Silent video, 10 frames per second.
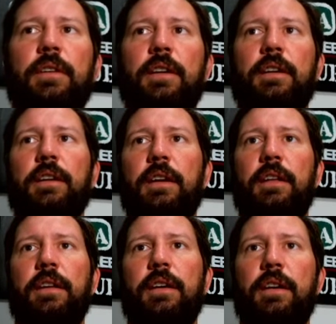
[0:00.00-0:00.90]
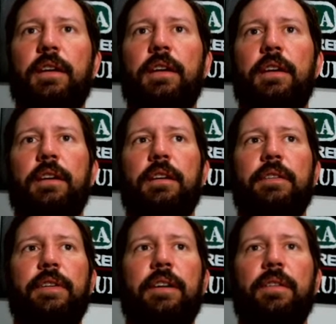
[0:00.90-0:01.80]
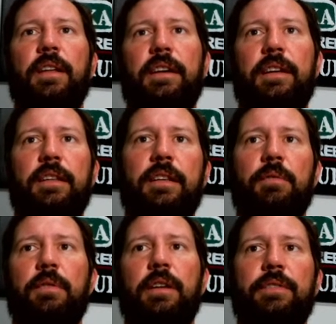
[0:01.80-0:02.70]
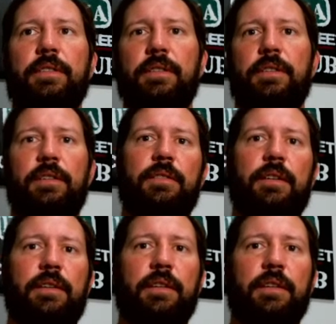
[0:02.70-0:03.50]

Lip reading: If I don't like it, then whatever,